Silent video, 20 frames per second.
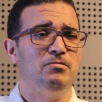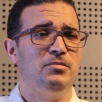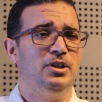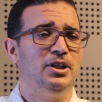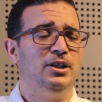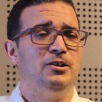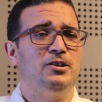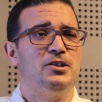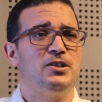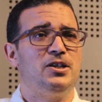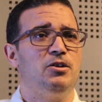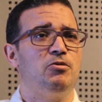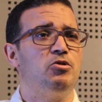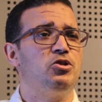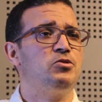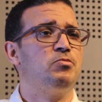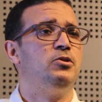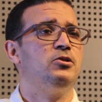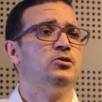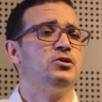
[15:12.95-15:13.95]
let's say
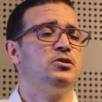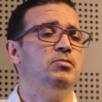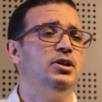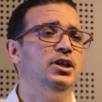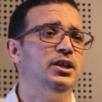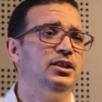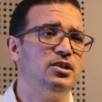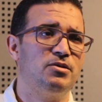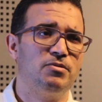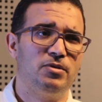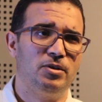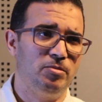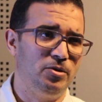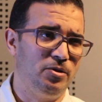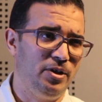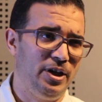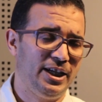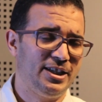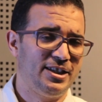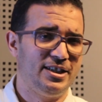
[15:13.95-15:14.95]
responsibilities from the
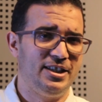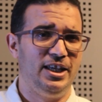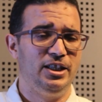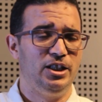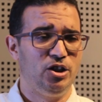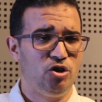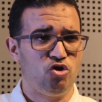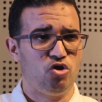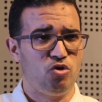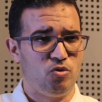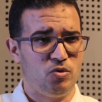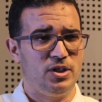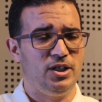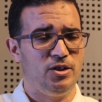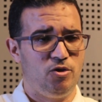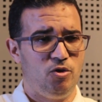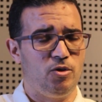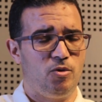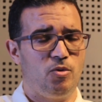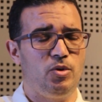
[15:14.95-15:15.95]
next day. That shows
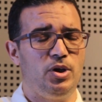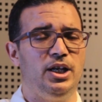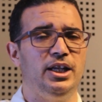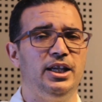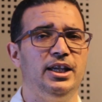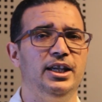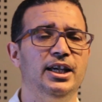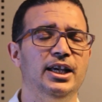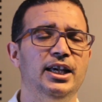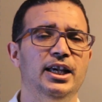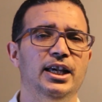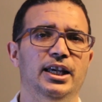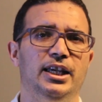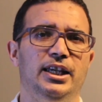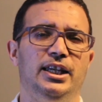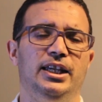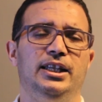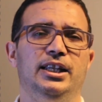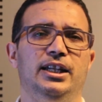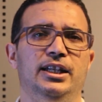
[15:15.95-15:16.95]
that you're really
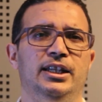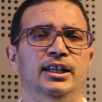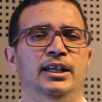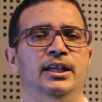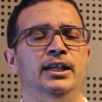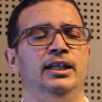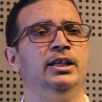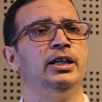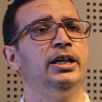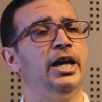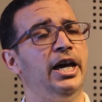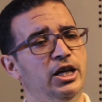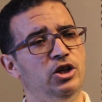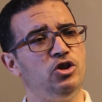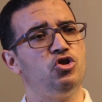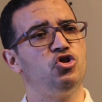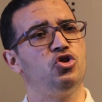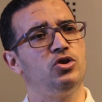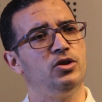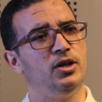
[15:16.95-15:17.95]

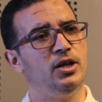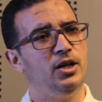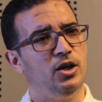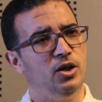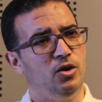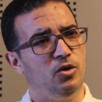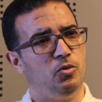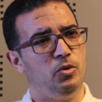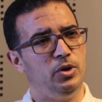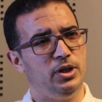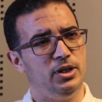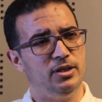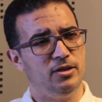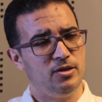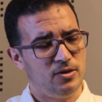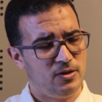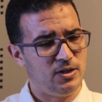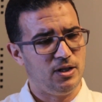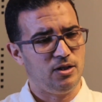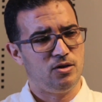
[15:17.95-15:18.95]
engaged with
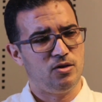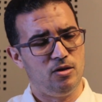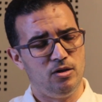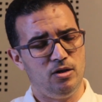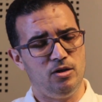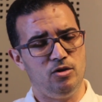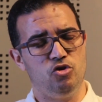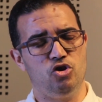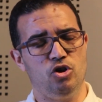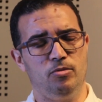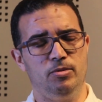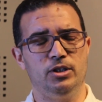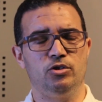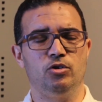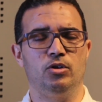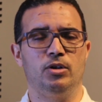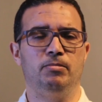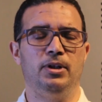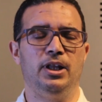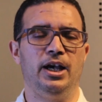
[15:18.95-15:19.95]
such a job that
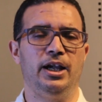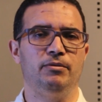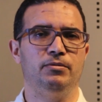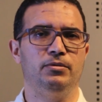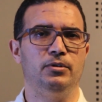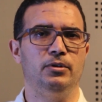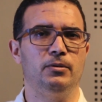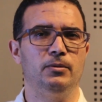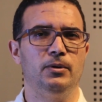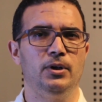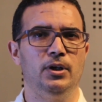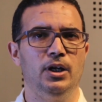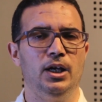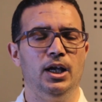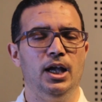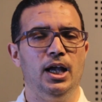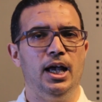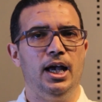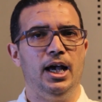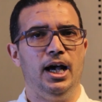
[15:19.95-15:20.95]
you're applying for.
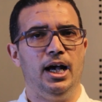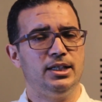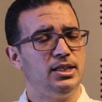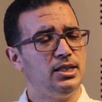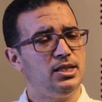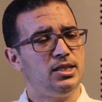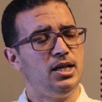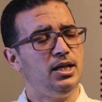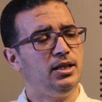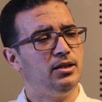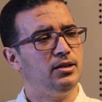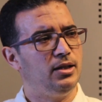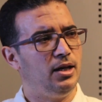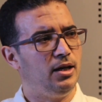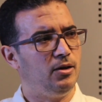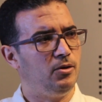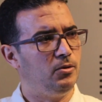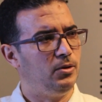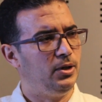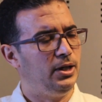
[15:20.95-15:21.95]
As I said
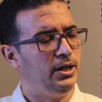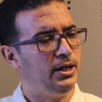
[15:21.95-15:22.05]
now,